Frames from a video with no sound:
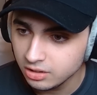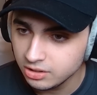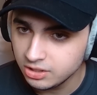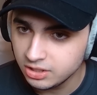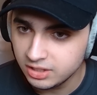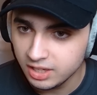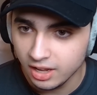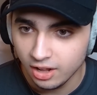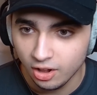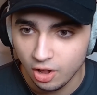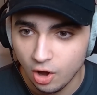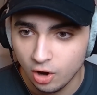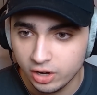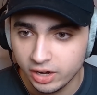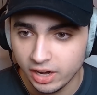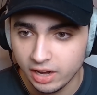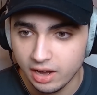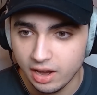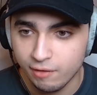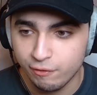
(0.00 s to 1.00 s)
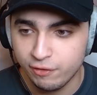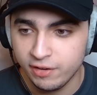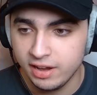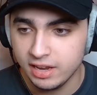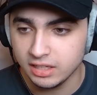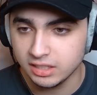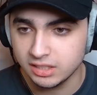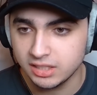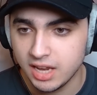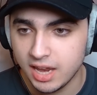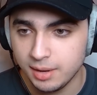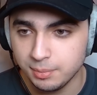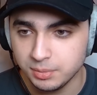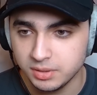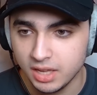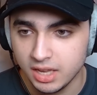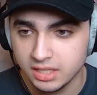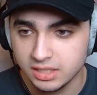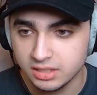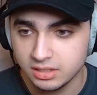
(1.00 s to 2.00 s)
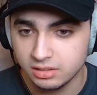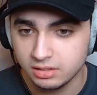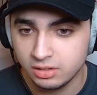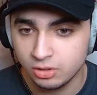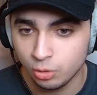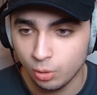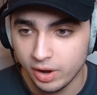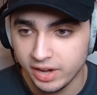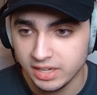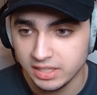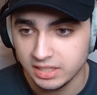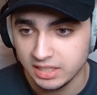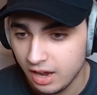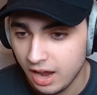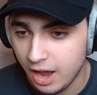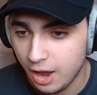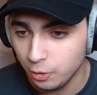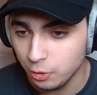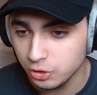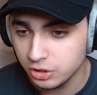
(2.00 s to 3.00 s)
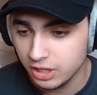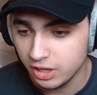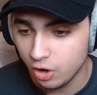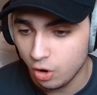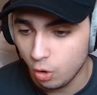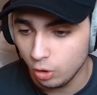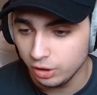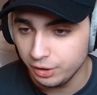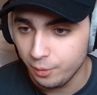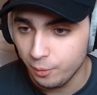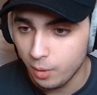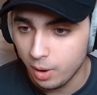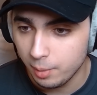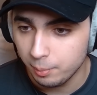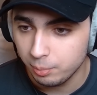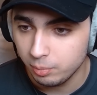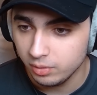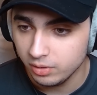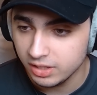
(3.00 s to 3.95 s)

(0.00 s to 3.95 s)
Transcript: Still, okay, if he escapes, that's crazy. How is there only one?